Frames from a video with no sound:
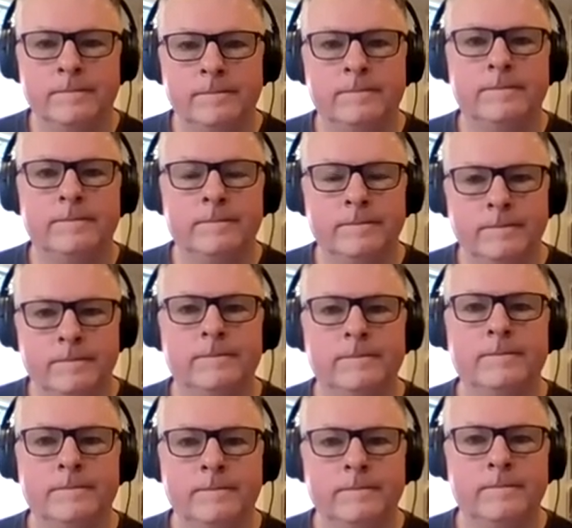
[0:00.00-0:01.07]

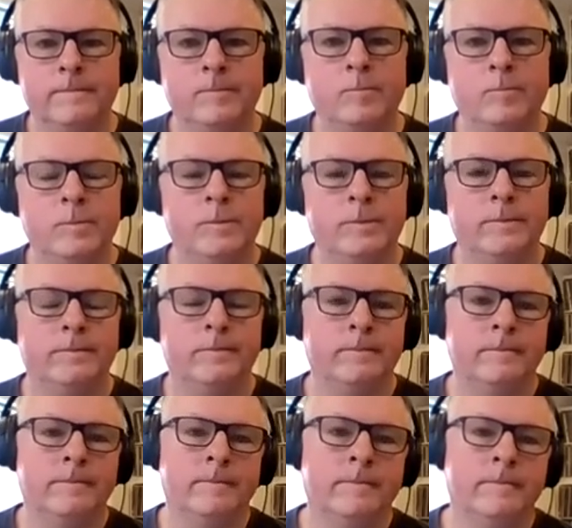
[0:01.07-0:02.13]

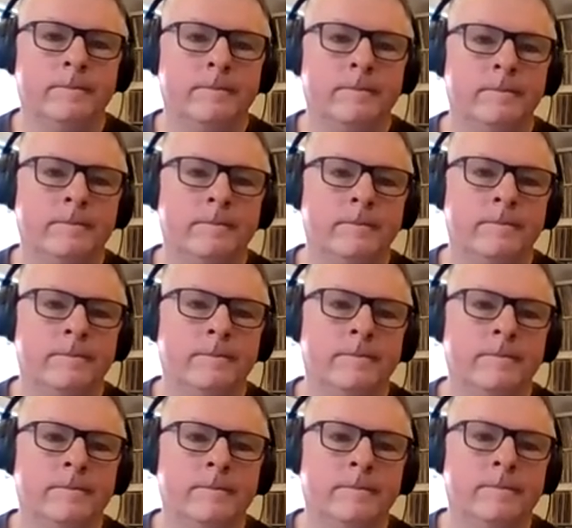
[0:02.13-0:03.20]

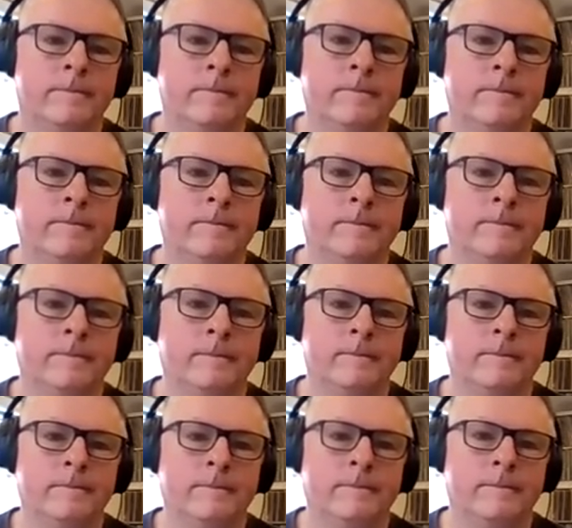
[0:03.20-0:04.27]

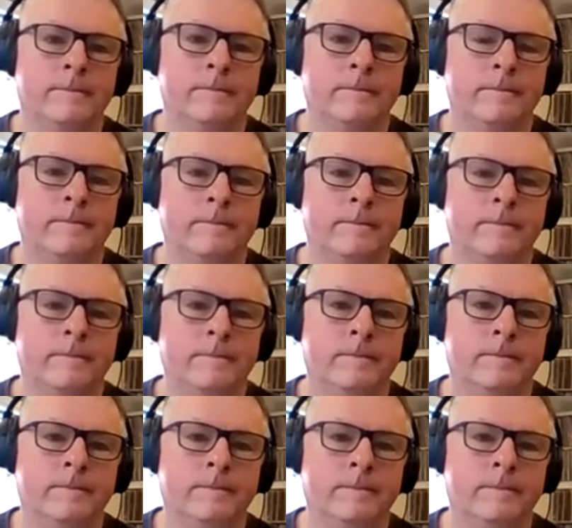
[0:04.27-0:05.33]

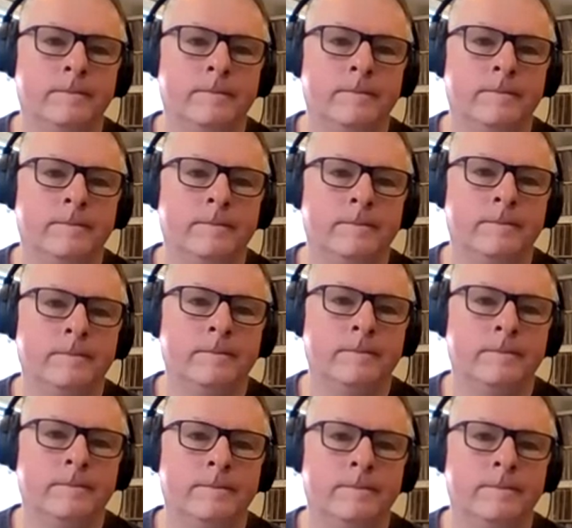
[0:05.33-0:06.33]
(not speaking)